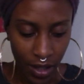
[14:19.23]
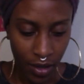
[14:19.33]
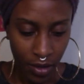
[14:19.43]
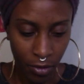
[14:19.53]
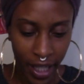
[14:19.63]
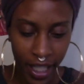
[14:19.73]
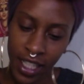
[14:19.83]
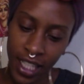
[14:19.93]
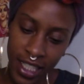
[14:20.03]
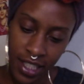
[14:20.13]

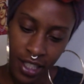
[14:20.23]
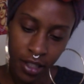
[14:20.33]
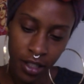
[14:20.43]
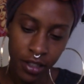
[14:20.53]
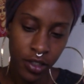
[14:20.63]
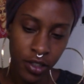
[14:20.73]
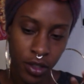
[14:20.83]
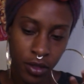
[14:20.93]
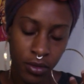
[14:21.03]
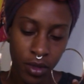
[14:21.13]
recognizing, you
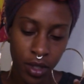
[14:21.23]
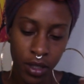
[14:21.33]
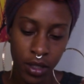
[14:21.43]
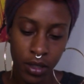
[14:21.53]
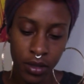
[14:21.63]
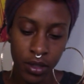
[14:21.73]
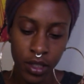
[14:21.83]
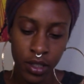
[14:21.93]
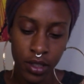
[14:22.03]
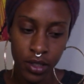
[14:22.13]
know,
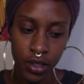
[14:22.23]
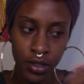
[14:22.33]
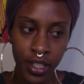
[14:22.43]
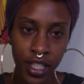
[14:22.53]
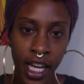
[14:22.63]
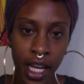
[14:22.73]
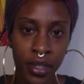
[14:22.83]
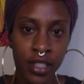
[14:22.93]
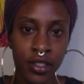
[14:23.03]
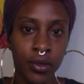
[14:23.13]
certain
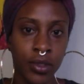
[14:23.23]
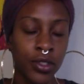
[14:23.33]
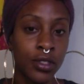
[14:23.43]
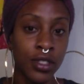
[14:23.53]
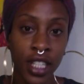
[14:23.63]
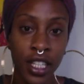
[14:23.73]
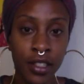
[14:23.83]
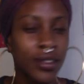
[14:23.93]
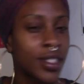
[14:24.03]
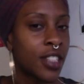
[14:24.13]
habits or certain
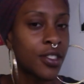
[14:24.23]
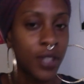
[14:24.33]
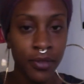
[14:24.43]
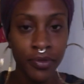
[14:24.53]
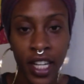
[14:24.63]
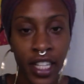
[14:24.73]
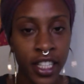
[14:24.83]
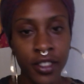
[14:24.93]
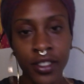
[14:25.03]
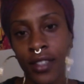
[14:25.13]
cycles that you keep finding
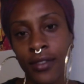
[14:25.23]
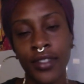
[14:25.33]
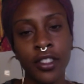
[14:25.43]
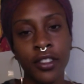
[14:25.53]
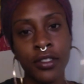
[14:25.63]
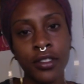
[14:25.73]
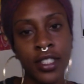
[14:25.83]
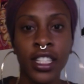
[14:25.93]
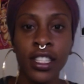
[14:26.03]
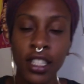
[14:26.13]
yourself in. You're
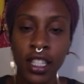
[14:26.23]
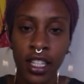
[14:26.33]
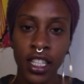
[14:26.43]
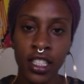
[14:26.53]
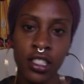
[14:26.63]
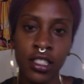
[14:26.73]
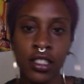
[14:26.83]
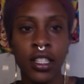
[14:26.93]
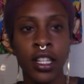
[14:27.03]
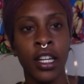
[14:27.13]
seeing the connections
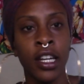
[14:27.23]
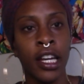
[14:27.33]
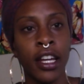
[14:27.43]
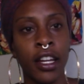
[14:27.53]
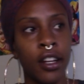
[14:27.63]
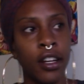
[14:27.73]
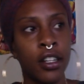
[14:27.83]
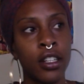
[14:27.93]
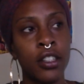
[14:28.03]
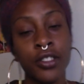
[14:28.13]
and
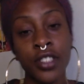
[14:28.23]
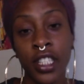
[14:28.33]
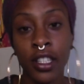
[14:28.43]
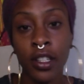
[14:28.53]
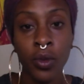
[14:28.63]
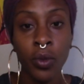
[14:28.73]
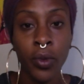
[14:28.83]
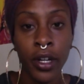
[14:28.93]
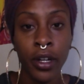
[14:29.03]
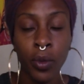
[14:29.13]
understanding
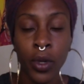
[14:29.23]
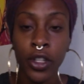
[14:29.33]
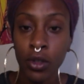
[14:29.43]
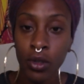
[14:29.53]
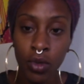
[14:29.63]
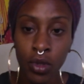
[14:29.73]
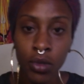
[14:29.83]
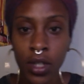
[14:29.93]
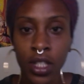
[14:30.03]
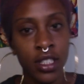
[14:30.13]
what your role
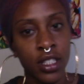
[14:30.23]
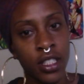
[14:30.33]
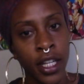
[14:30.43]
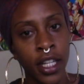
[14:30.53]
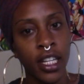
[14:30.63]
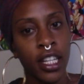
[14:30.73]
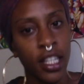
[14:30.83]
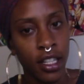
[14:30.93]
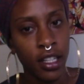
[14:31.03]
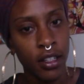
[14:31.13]
was
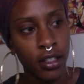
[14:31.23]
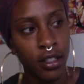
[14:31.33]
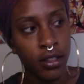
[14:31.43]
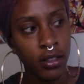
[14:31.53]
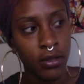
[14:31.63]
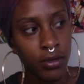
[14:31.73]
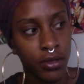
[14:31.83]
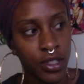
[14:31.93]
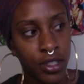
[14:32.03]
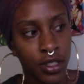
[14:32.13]
in
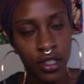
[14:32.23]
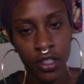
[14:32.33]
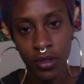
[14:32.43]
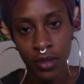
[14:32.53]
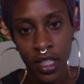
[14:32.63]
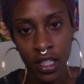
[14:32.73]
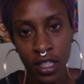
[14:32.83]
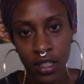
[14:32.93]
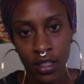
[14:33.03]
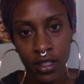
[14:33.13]
those
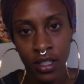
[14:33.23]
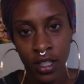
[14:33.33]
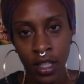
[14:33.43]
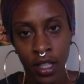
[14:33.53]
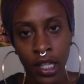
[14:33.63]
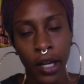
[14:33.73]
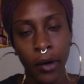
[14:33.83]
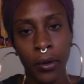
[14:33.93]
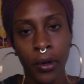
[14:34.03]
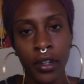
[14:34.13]
situations,
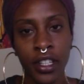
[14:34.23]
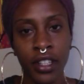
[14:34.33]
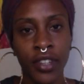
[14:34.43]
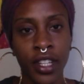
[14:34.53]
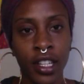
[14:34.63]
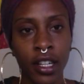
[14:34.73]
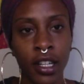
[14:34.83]
or even